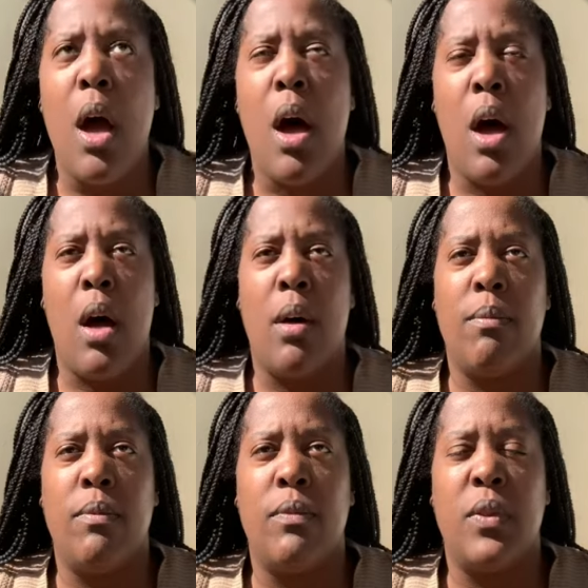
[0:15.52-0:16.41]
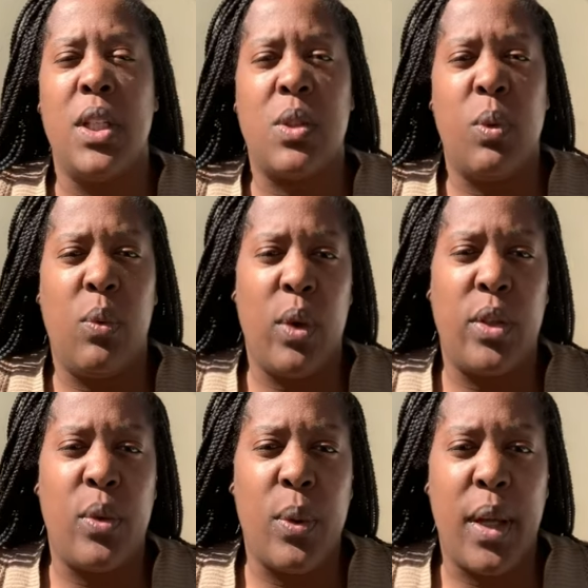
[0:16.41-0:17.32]
Um, this week we're
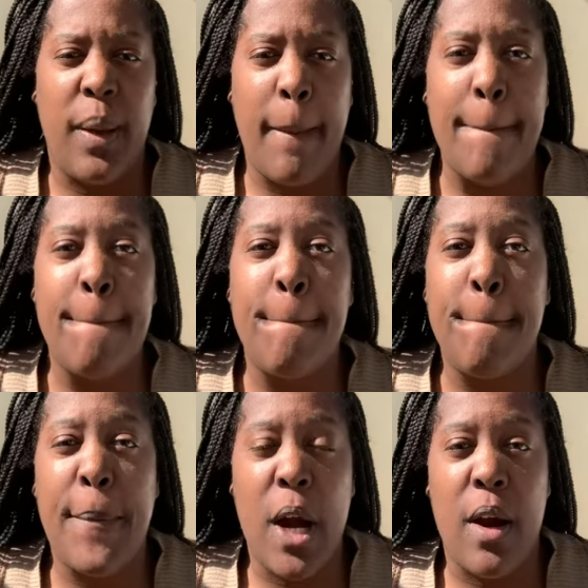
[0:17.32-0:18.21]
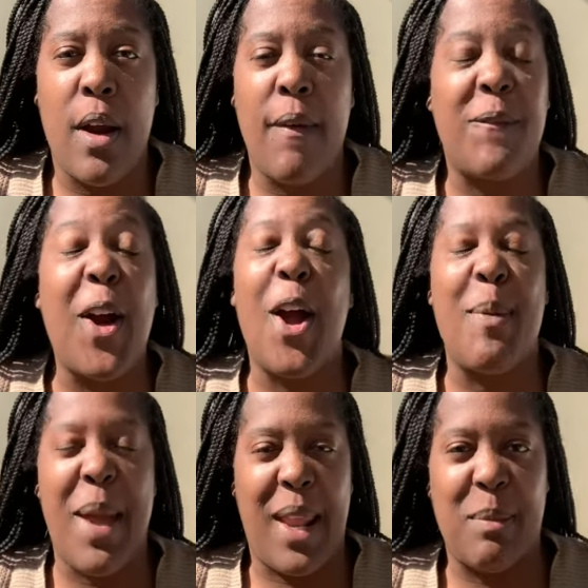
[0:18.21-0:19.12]
doing farm,
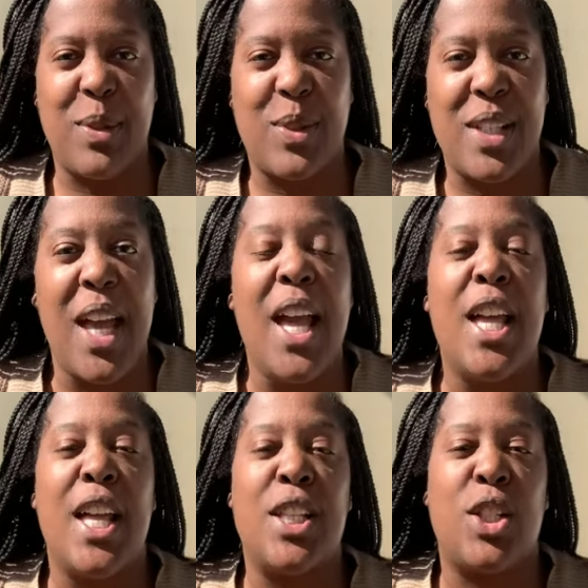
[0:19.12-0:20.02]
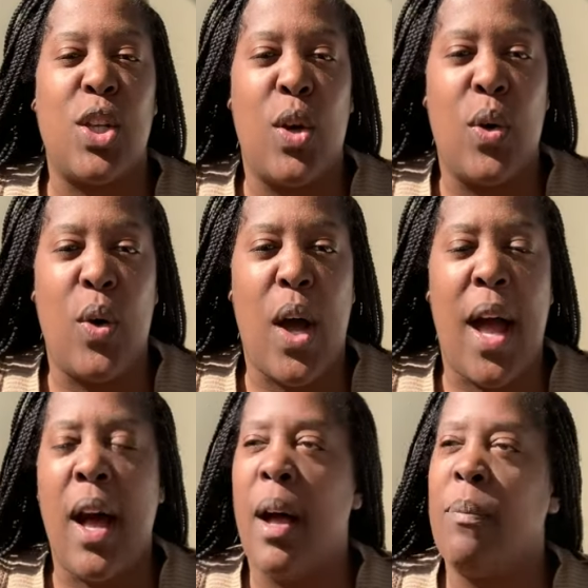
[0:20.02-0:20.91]
farm animals. And so
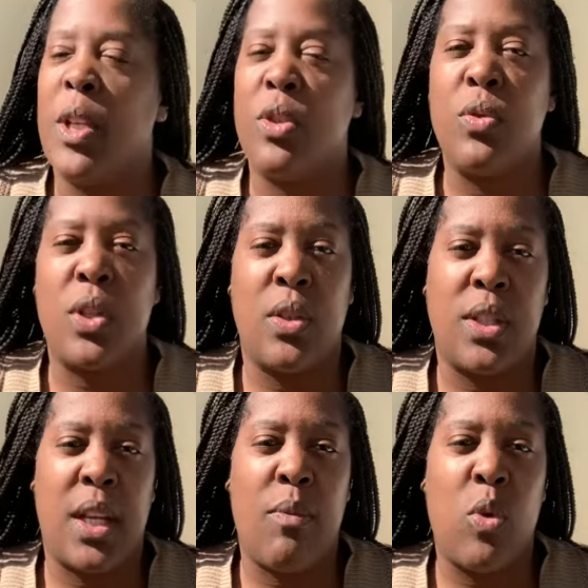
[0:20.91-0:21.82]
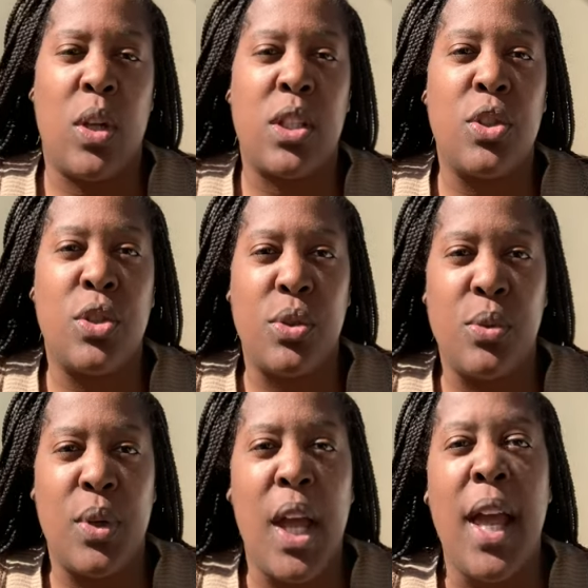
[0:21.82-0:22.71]
um, the two songs that I'm going to
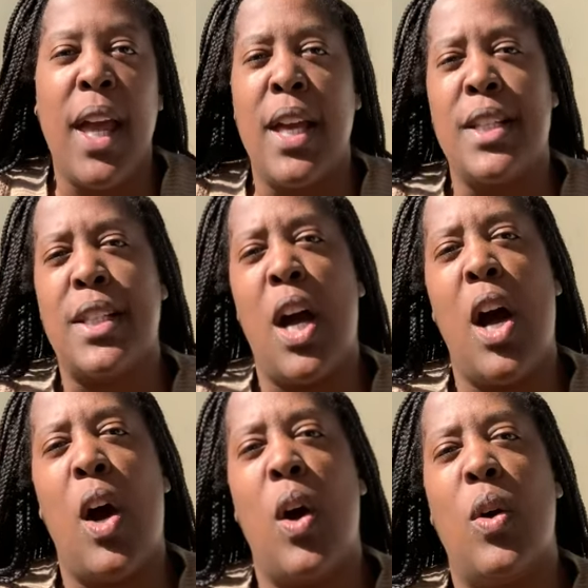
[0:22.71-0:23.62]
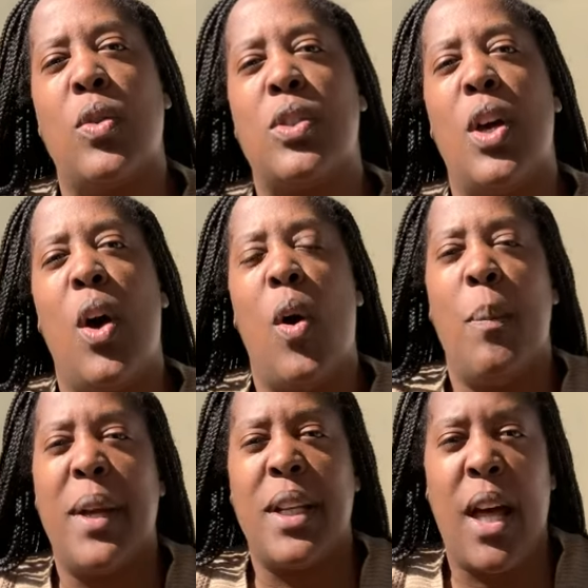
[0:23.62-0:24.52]
do is called "Old
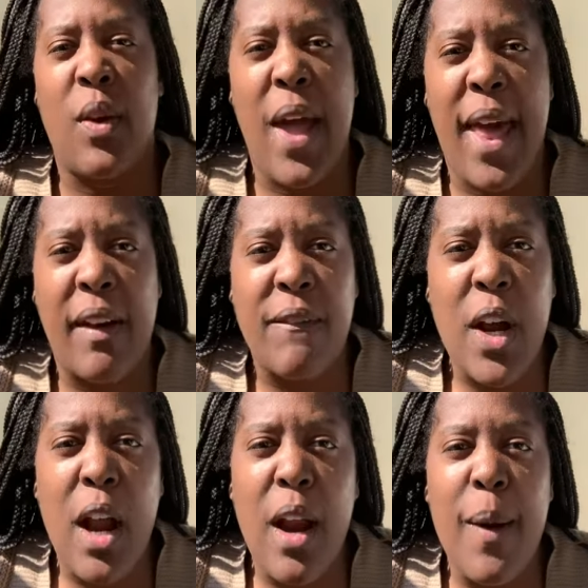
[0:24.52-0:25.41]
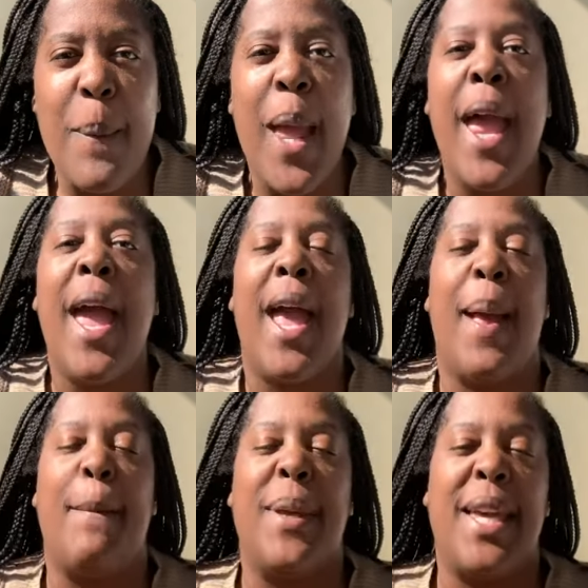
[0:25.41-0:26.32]
McDonald Had a Farm
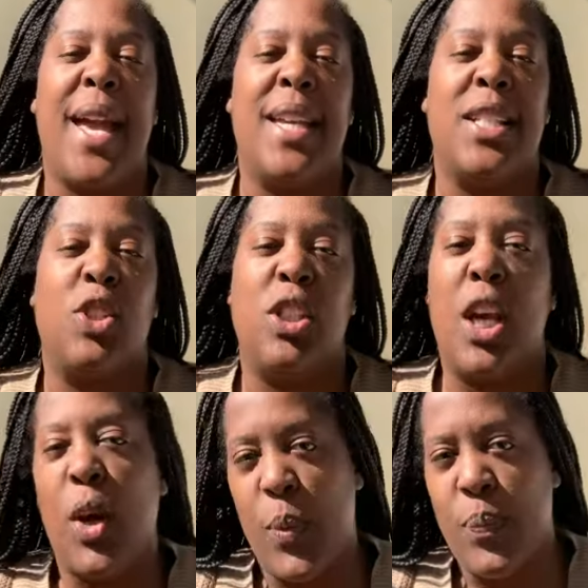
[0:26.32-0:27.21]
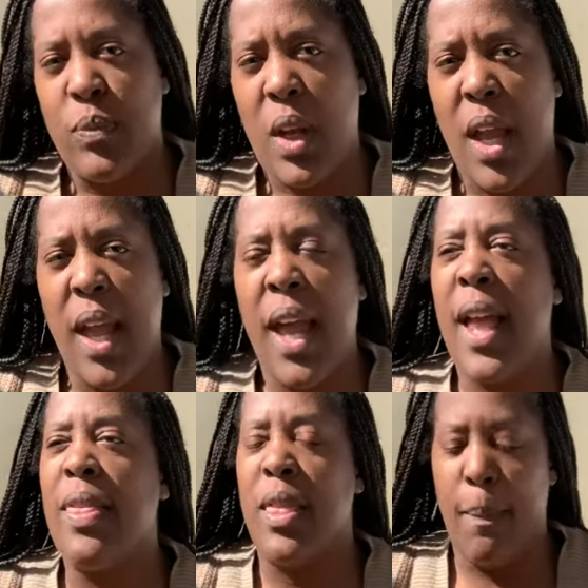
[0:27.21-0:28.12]
and B-I-N-G-O.
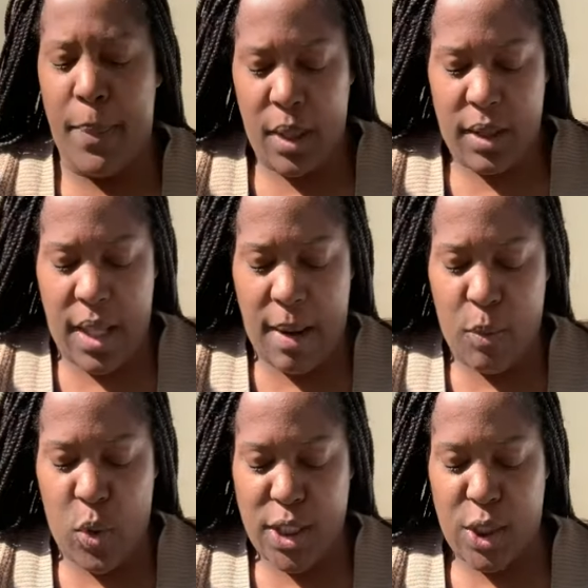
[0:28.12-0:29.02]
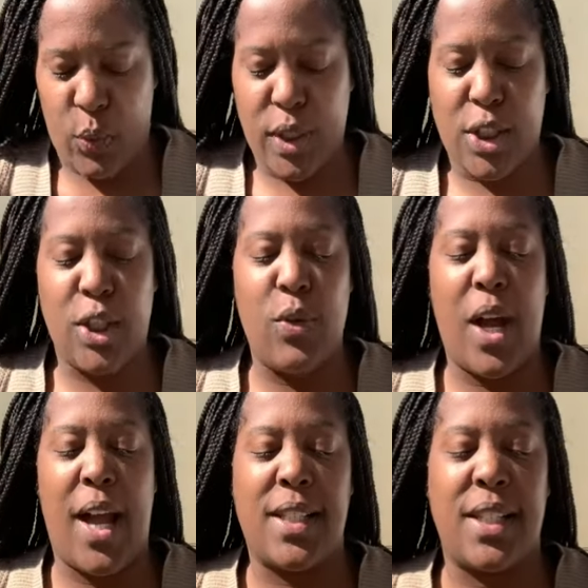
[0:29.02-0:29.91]
And the book that I'm going to read to you
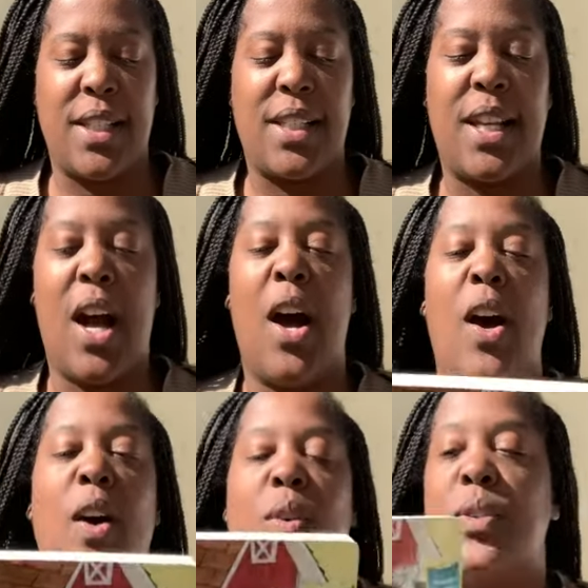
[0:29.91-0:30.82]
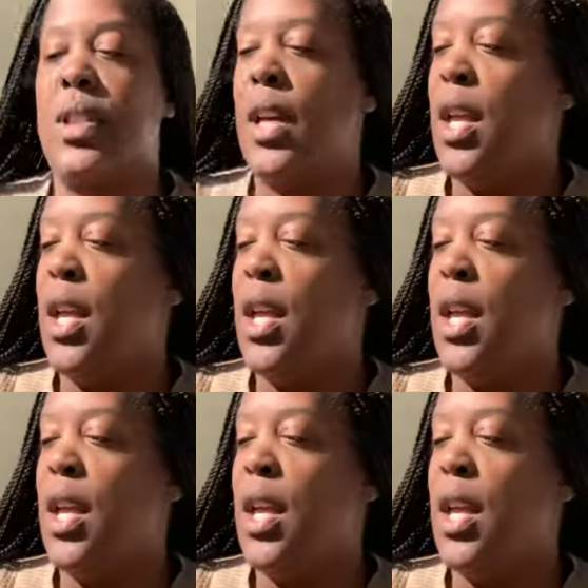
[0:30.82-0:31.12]
guys is called